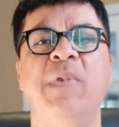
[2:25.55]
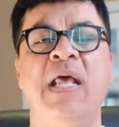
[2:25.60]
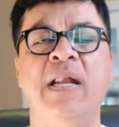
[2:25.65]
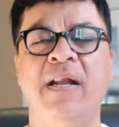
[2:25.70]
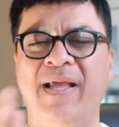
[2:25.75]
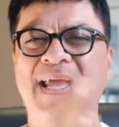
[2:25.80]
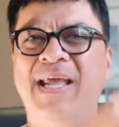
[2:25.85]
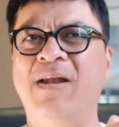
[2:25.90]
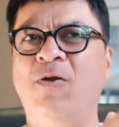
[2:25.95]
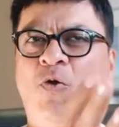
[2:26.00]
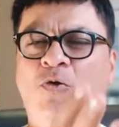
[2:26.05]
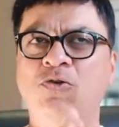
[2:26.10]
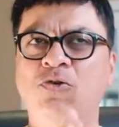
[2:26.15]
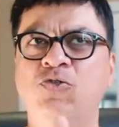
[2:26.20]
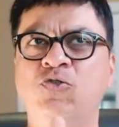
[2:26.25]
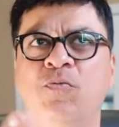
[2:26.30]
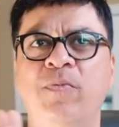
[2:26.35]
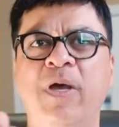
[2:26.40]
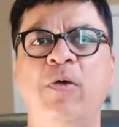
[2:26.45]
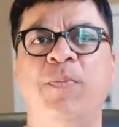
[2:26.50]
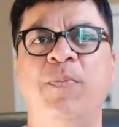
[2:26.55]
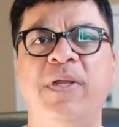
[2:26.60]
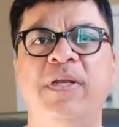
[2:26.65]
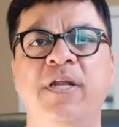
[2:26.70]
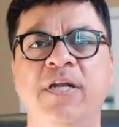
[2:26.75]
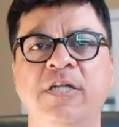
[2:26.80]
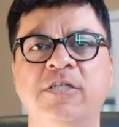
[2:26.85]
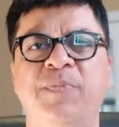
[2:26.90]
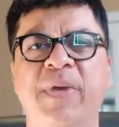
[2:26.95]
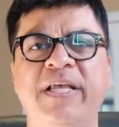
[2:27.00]
and again, also my
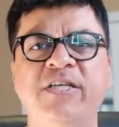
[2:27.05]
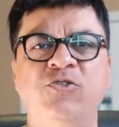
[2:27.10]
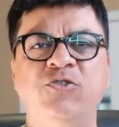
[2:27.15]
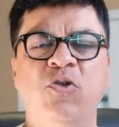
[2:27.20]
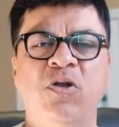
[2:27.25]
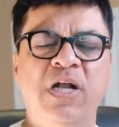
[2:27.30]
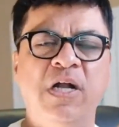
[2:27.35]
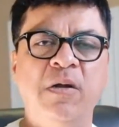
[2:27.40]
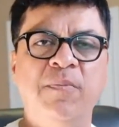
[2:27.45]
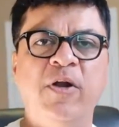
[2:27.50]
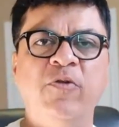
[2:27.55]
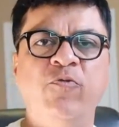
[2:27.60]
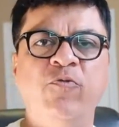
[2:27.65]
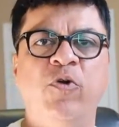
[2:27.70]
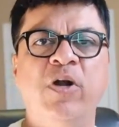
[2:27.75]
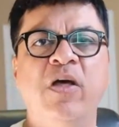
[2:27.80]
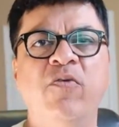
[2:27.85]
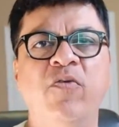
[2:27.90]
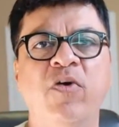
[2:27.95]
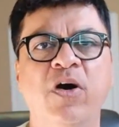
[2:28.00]
opinion is based on a little bit of what I've